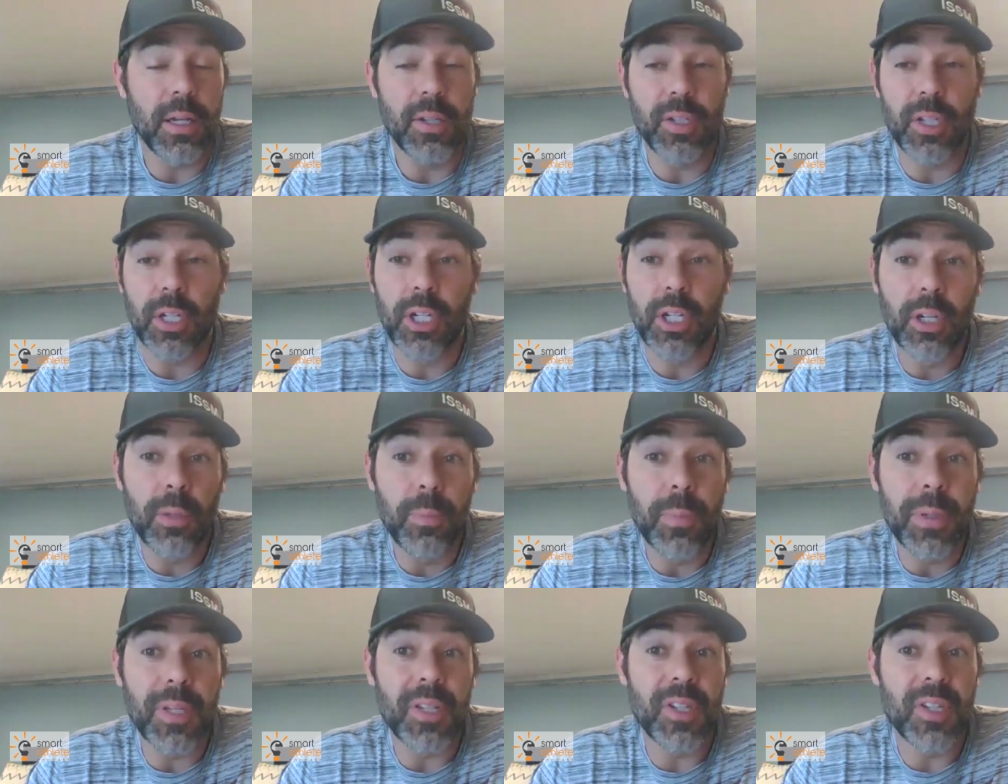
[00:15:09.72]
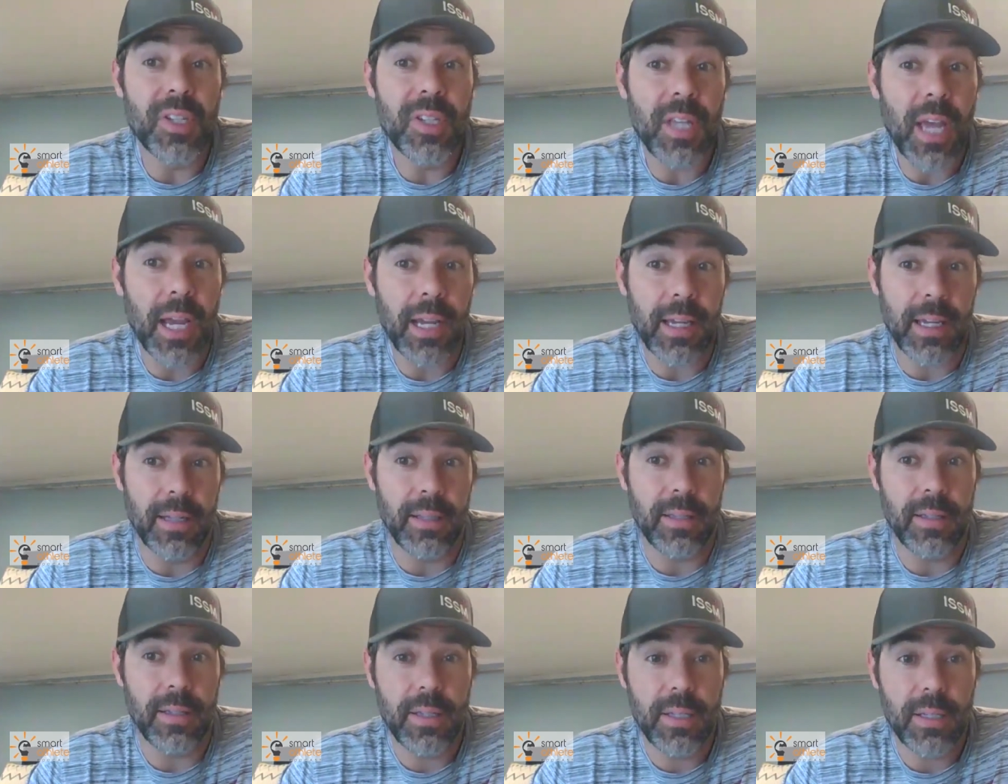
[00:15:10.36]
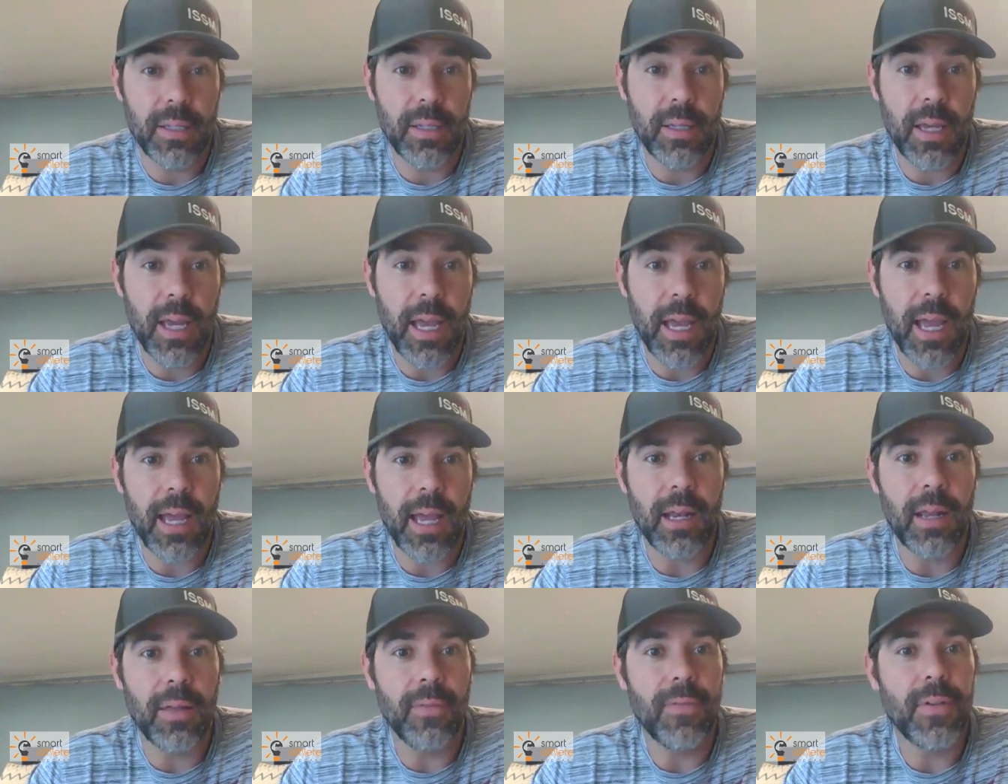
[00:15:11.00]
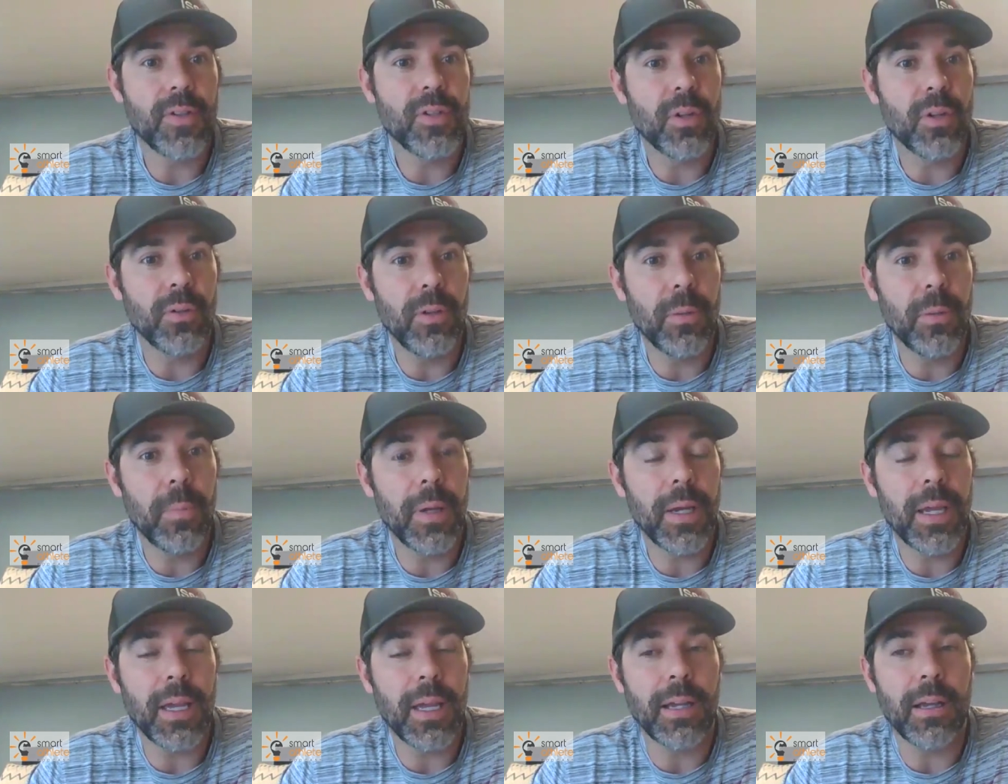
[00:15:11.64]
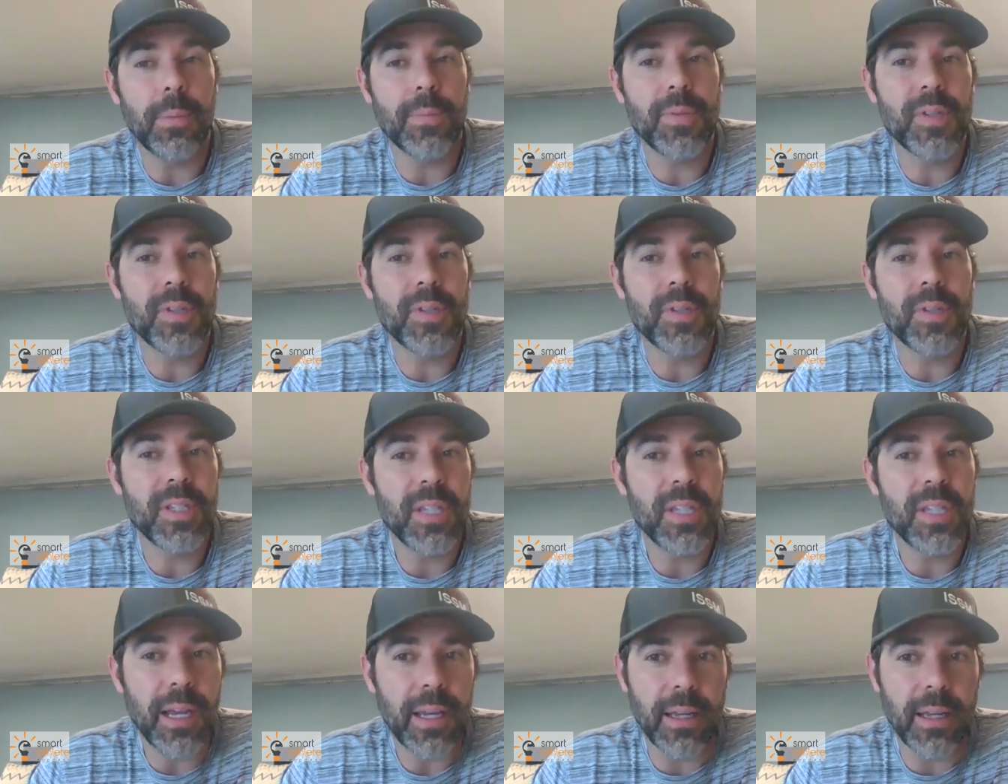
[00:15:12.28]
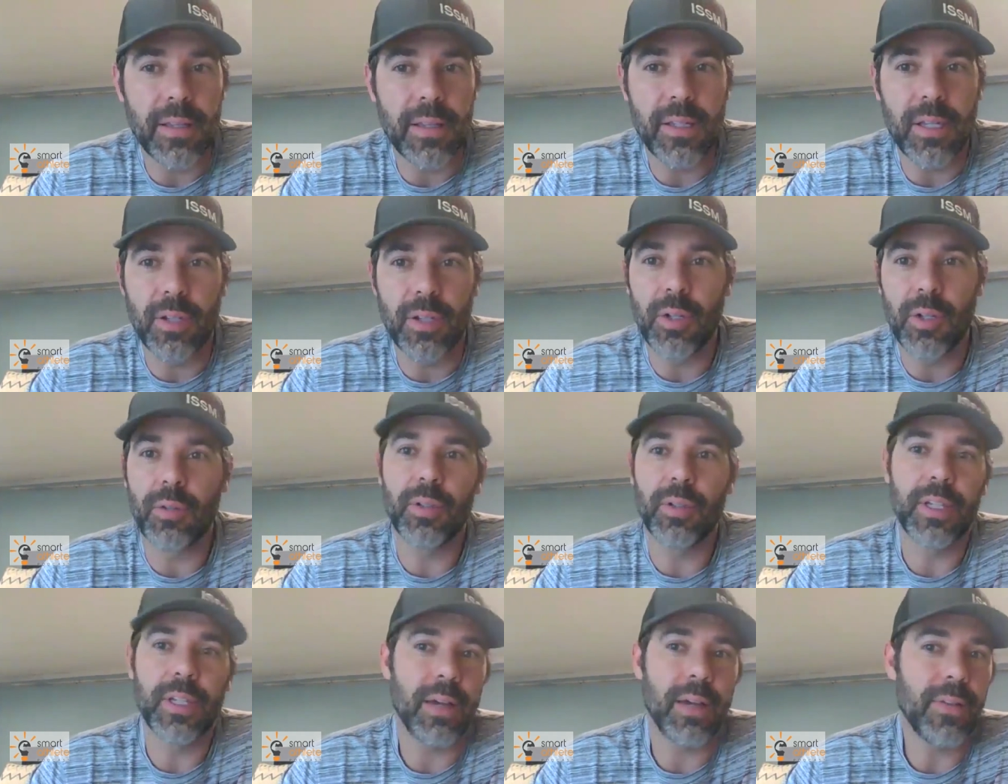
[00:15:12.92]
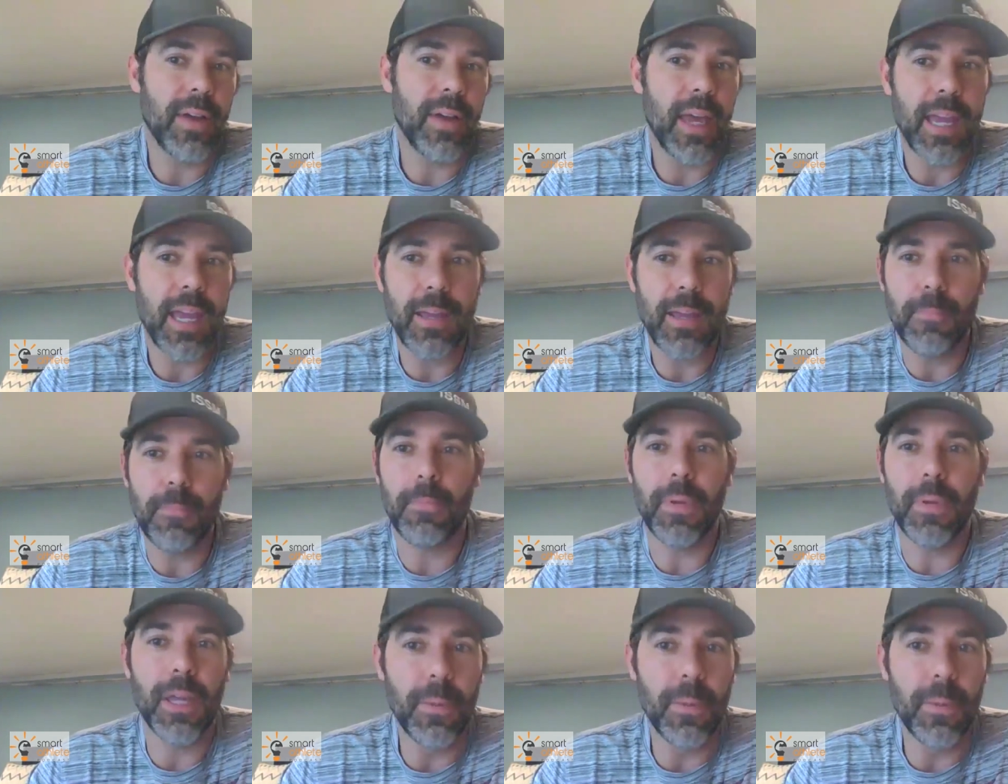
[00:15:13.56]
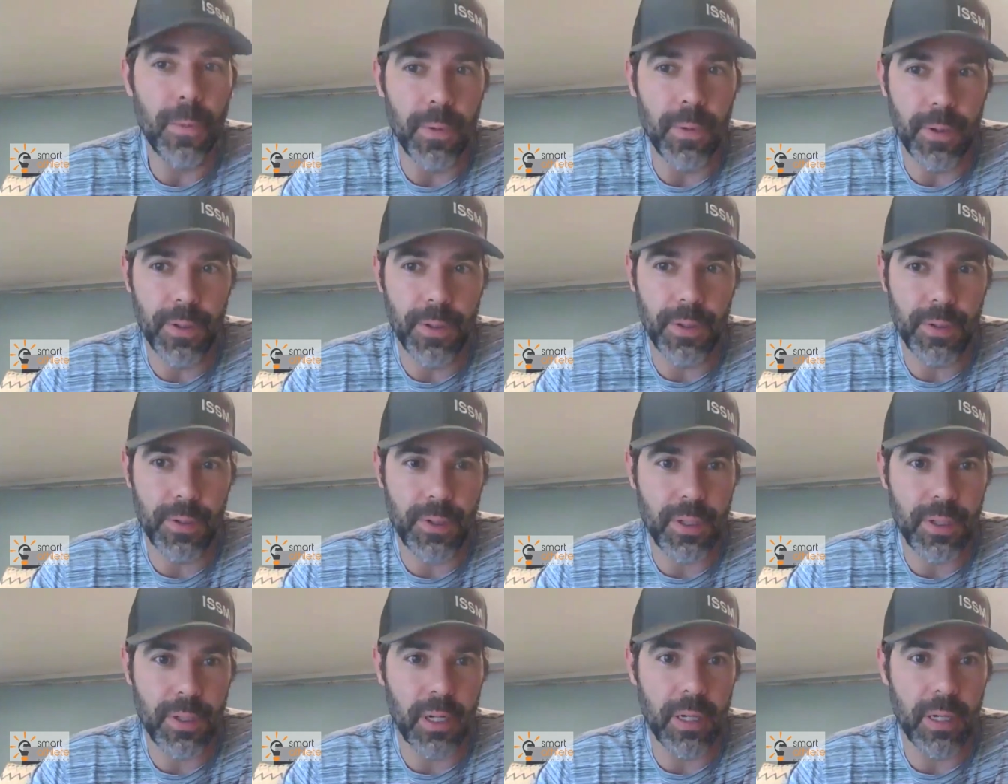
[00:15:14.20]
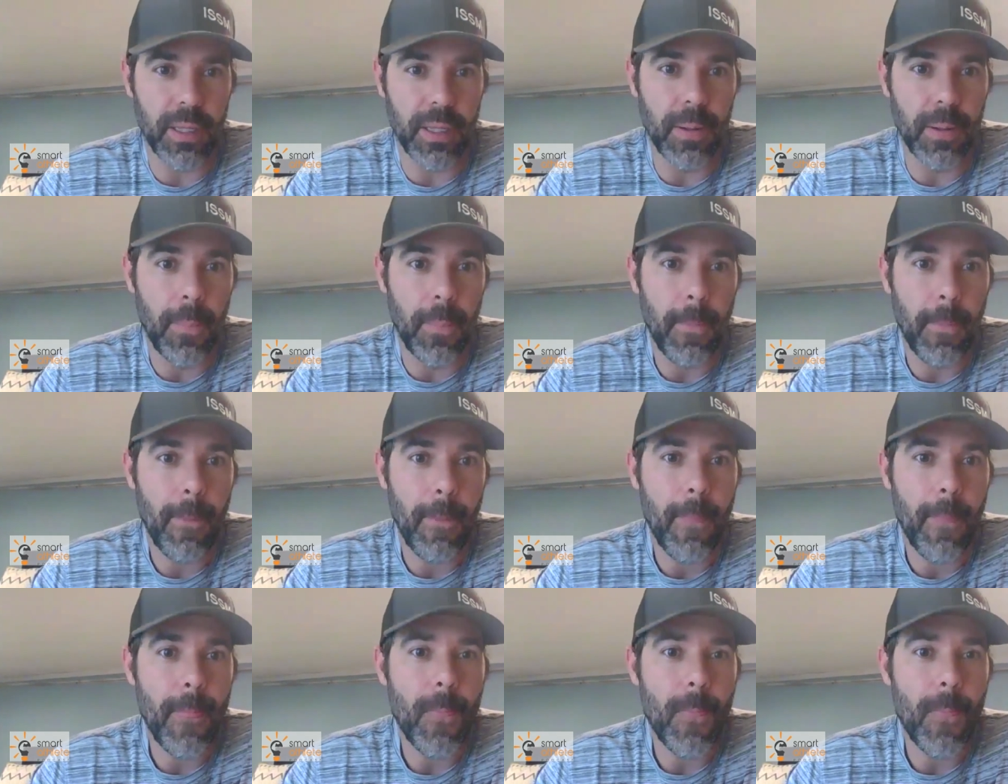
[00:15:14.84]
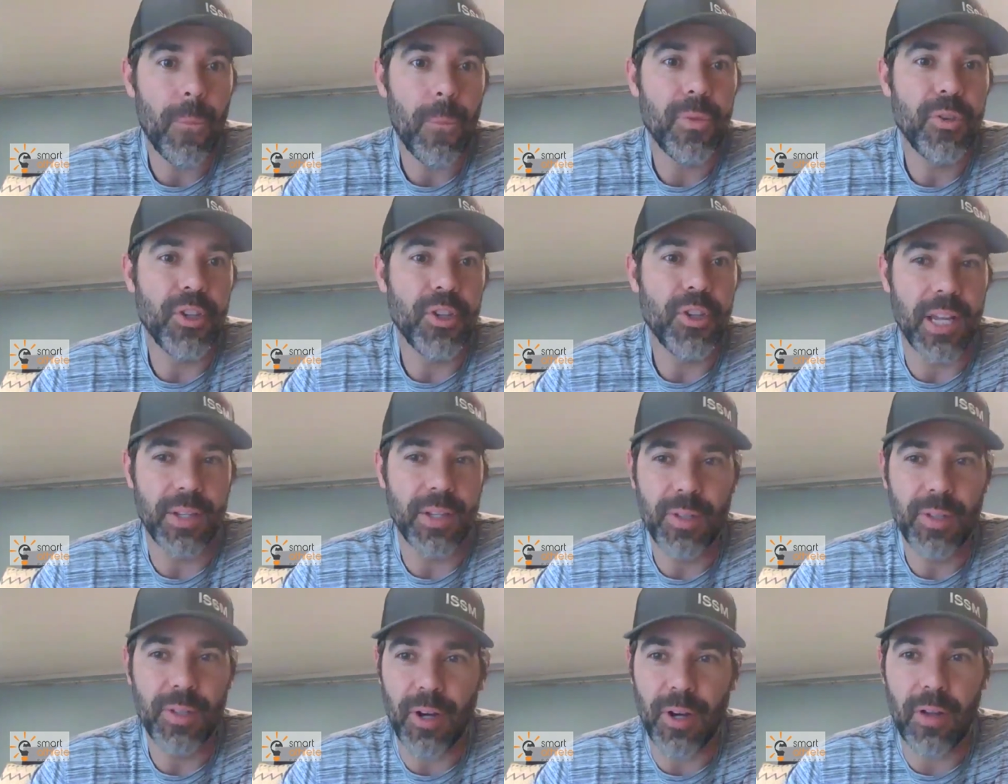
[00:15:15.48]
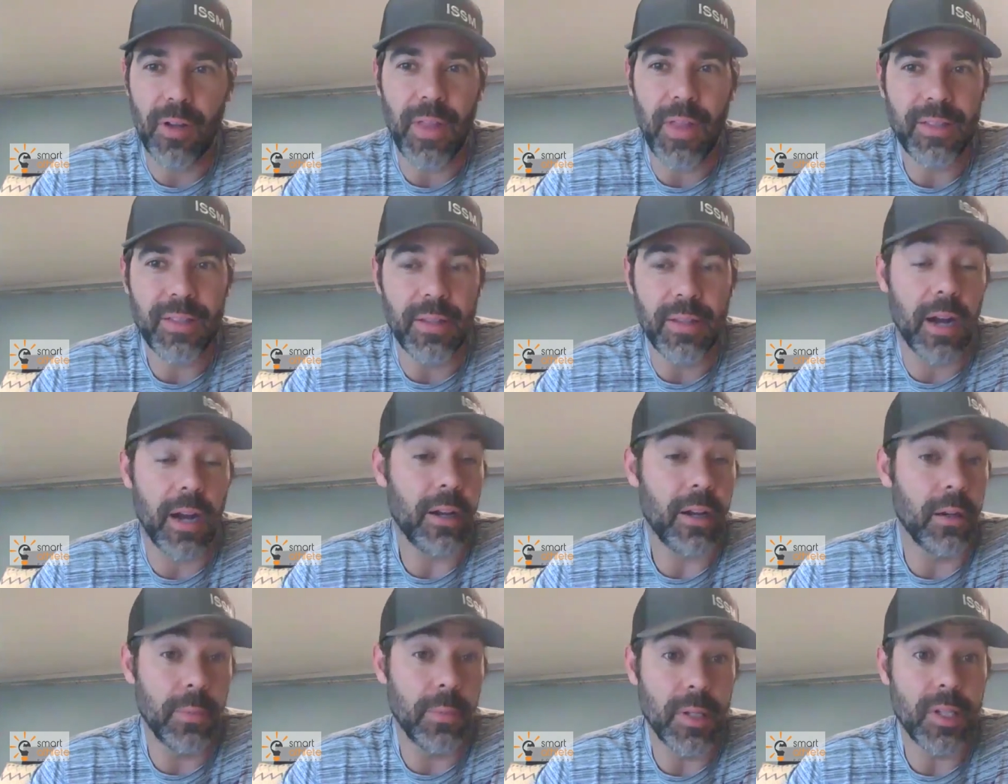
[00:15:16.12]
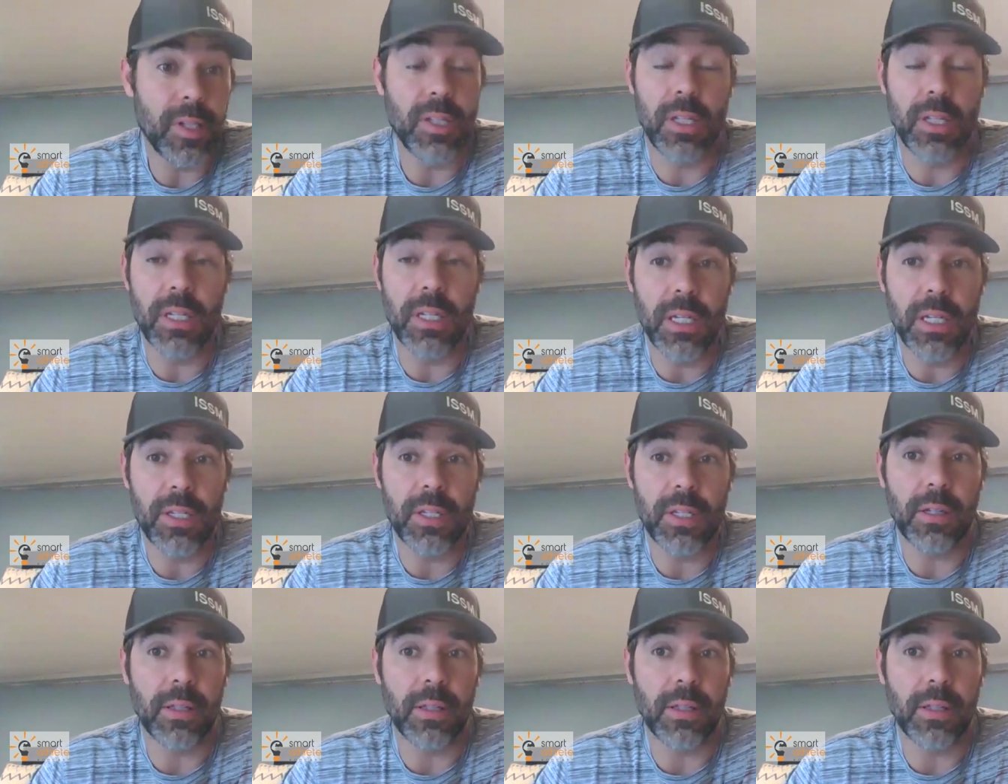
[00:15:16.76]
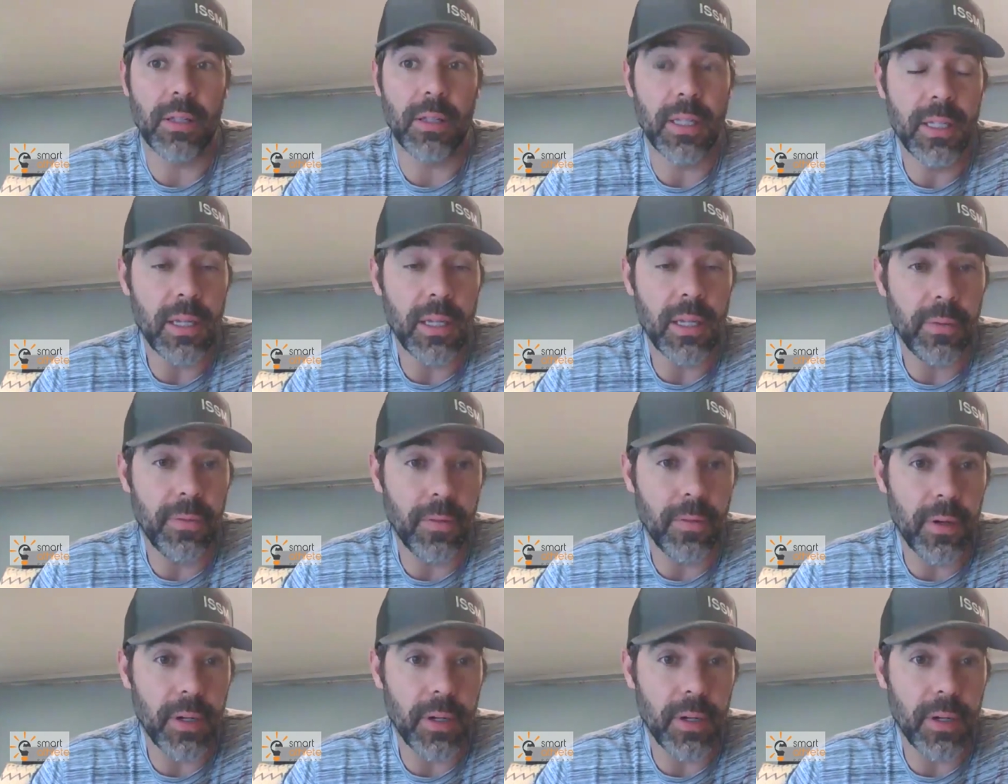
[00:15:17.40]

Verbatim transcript: because it could be seconds. Mm-hmm. And if mm-hmm. it's only picking up seconds and you only have eight people in your study, chances are that's not going to be statistically different.